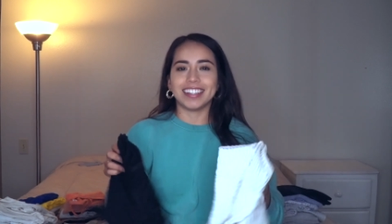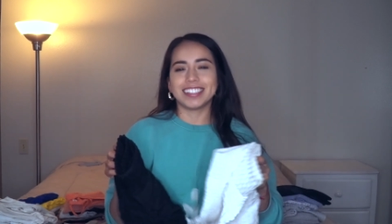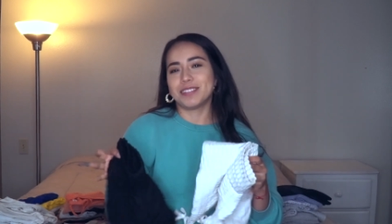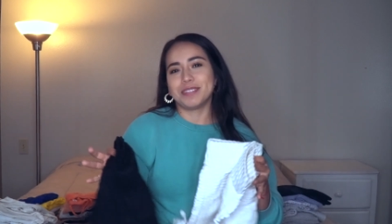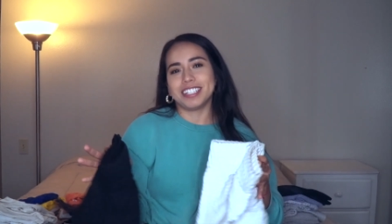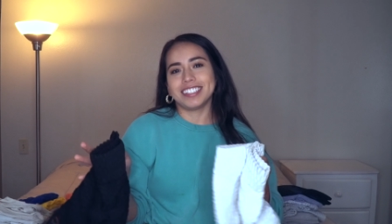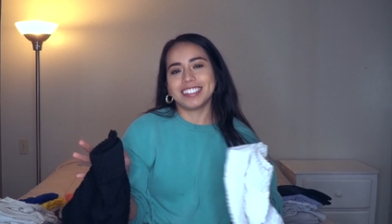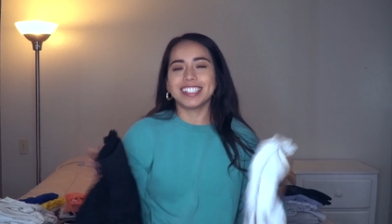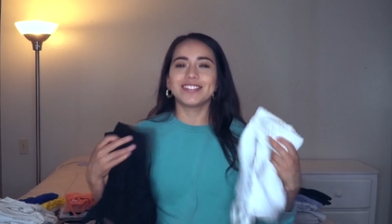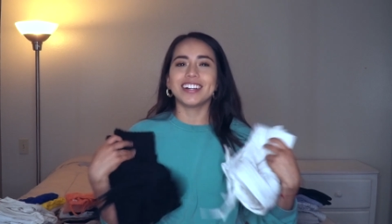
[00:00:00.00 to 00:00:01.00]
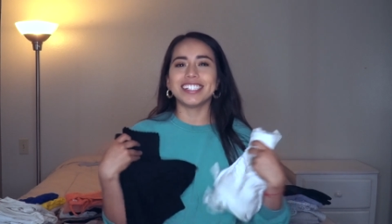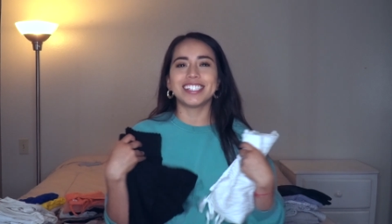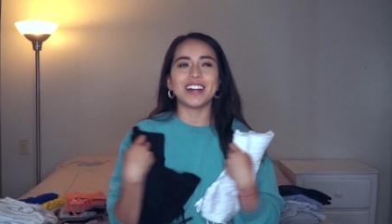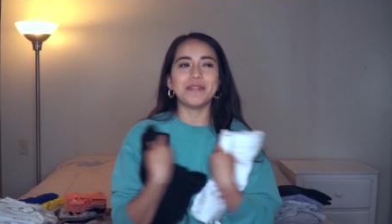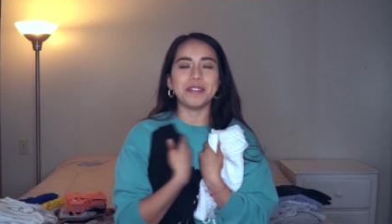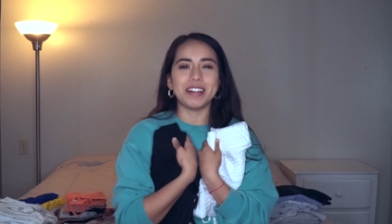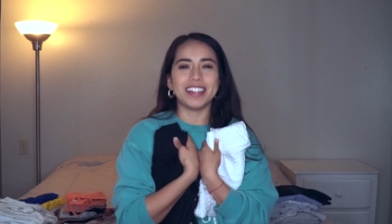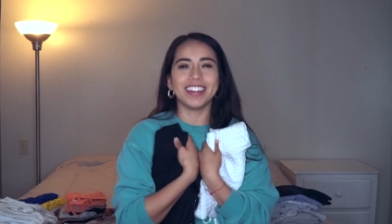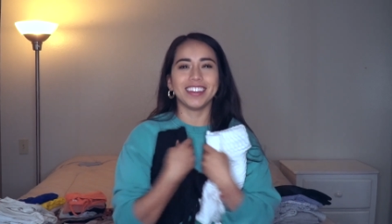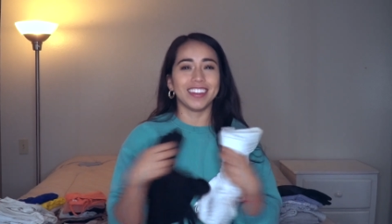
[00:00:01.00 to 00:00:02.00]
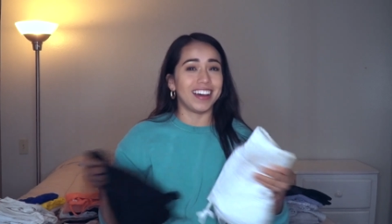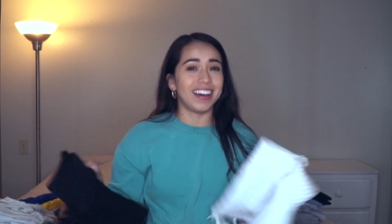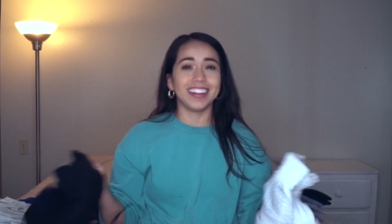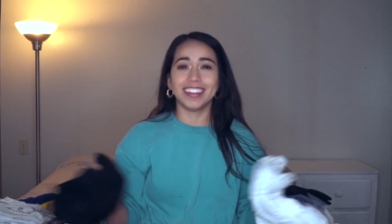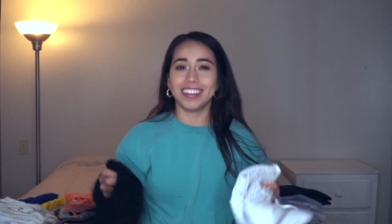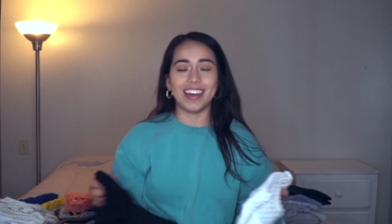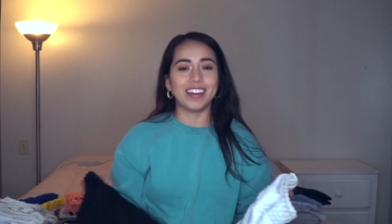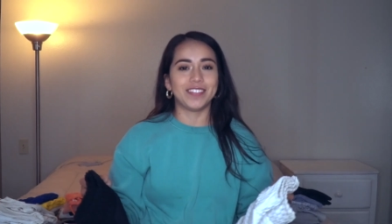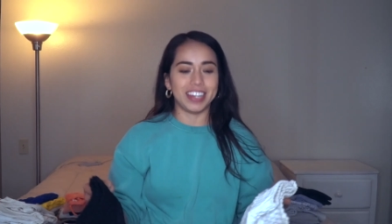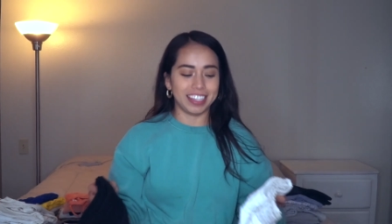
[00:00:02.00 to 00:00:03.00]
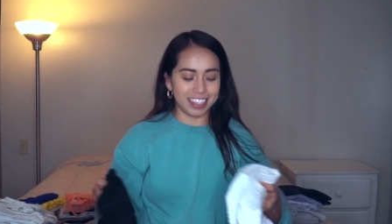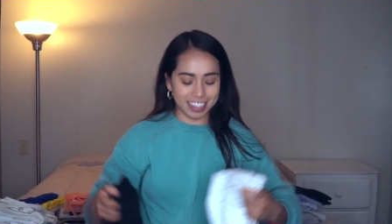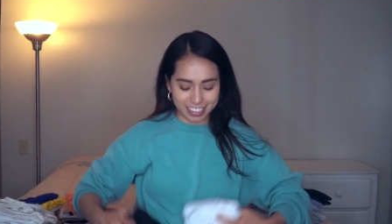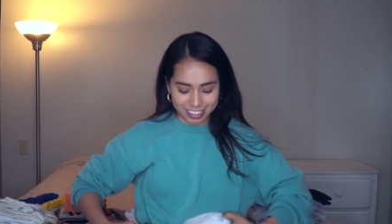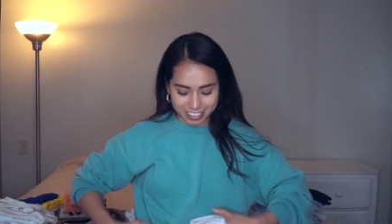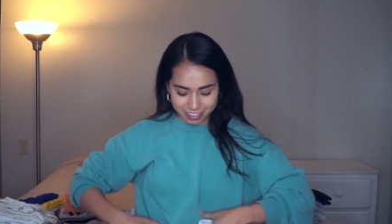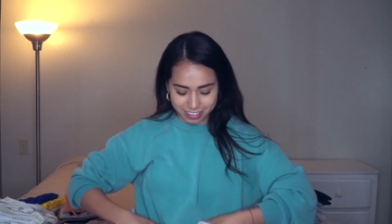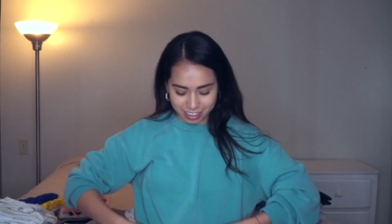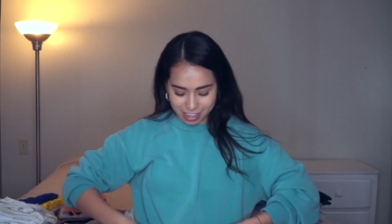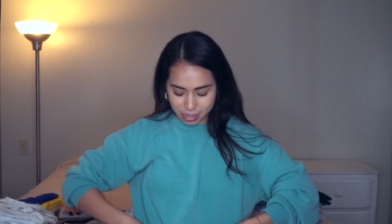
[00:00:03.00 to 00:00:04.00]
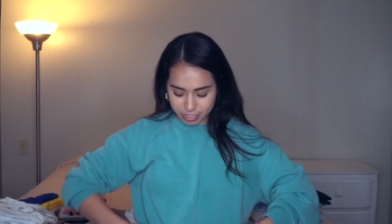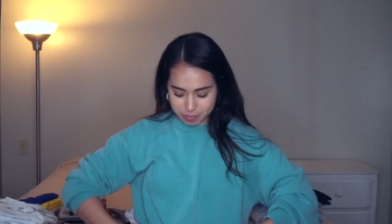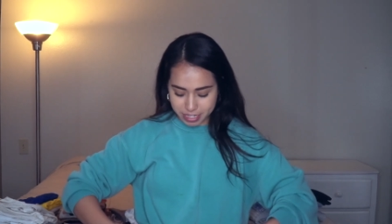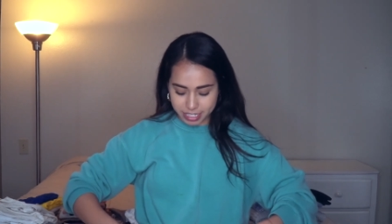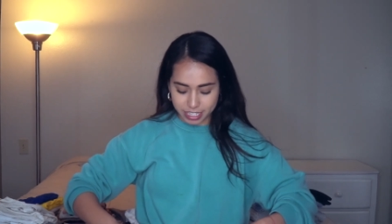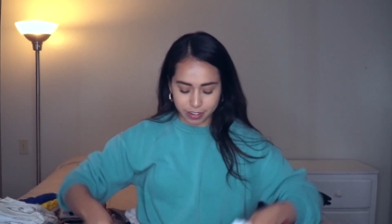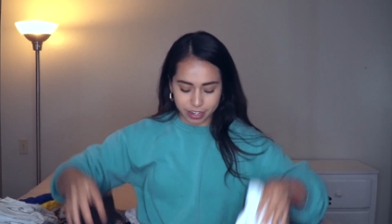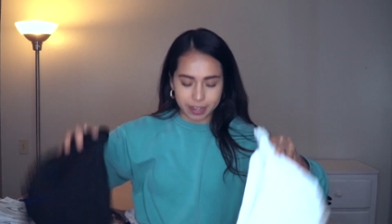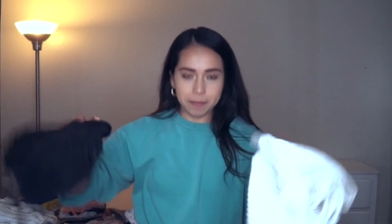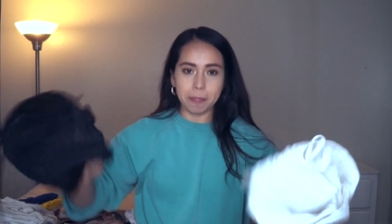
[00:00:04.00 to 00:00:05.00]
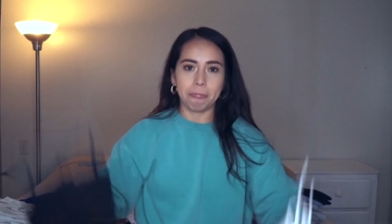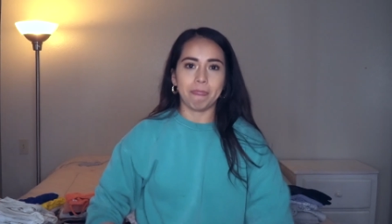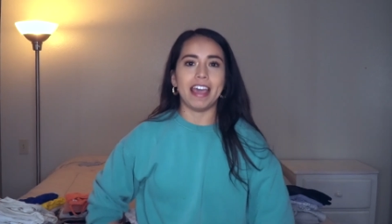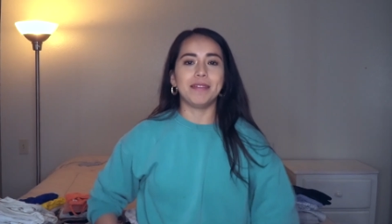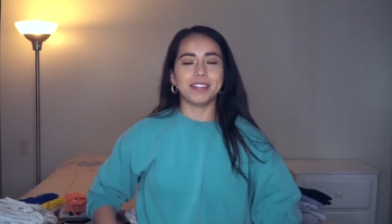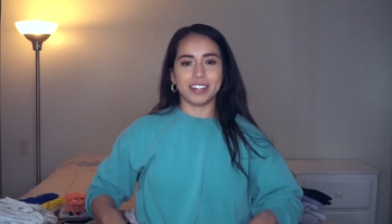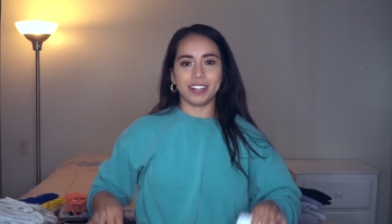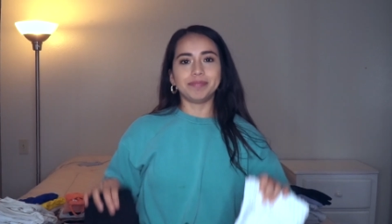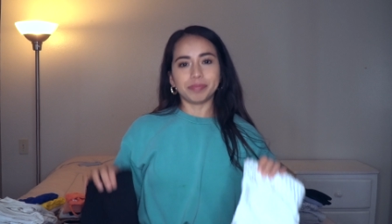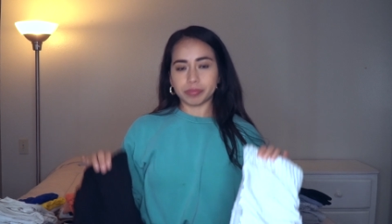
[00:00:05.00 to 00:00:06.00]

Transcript: it's the best. That's where I shop a lot, a lot of my leggings. So there's my secret, Amazon.